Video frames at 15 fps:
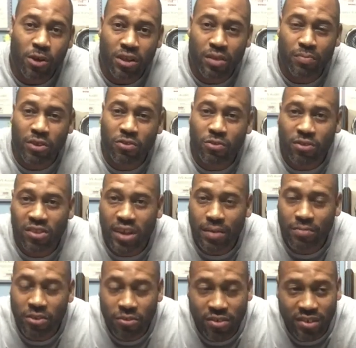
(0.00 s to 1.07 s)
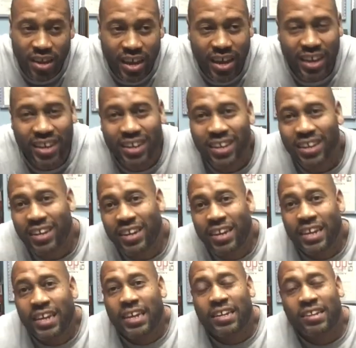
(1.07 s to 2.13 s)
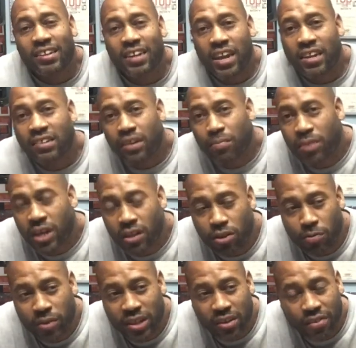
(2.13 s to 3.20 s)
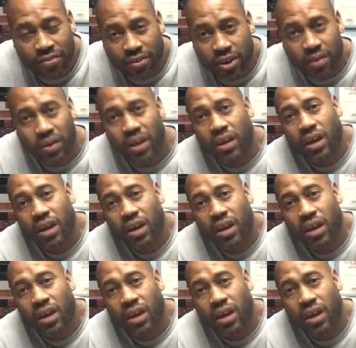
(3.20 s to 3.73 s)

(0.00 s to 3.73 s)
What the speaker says: Welcome to Tooltime Tuesday. Today it's gonna be a little bit different.